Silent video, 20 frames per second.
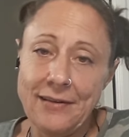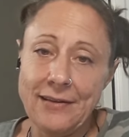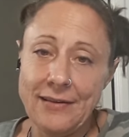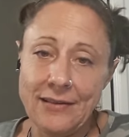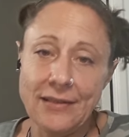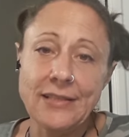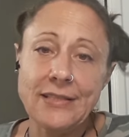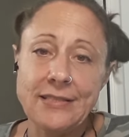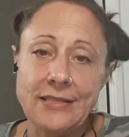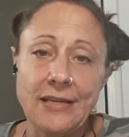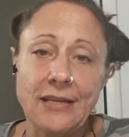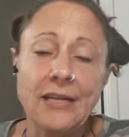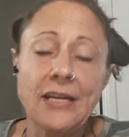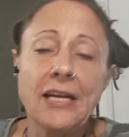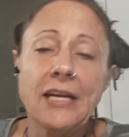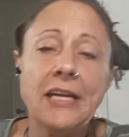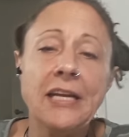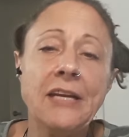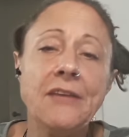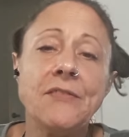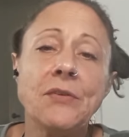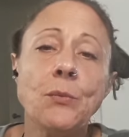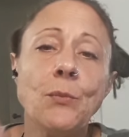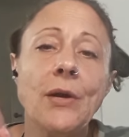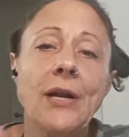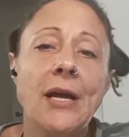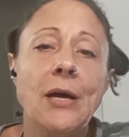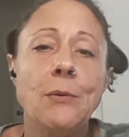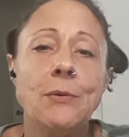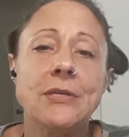listen, even
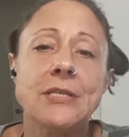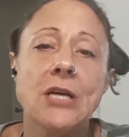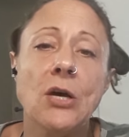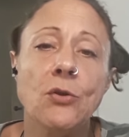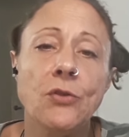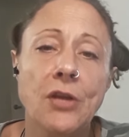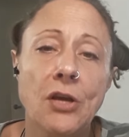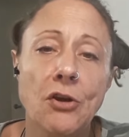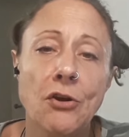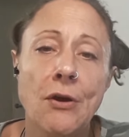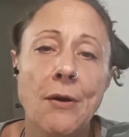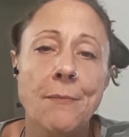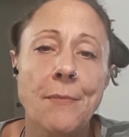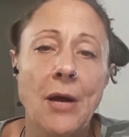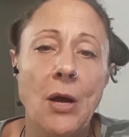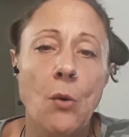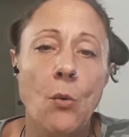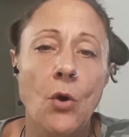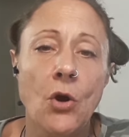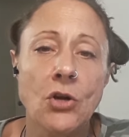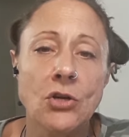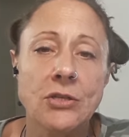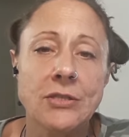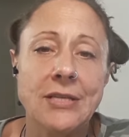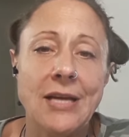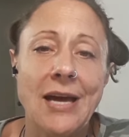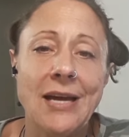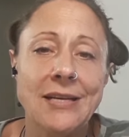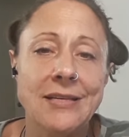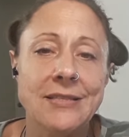when I was out there at my worst,
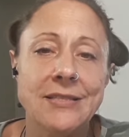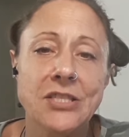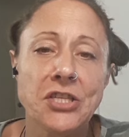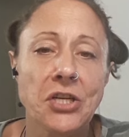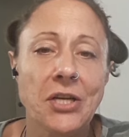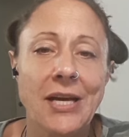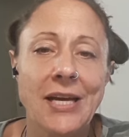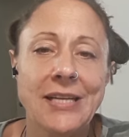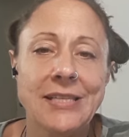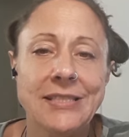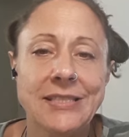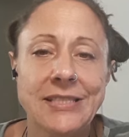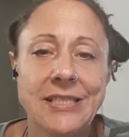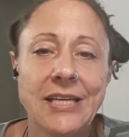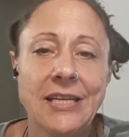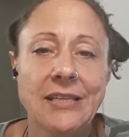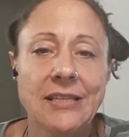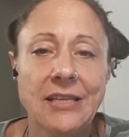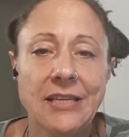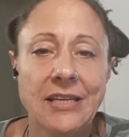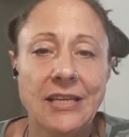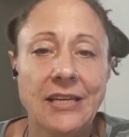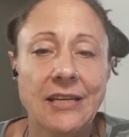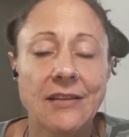I still had dignity.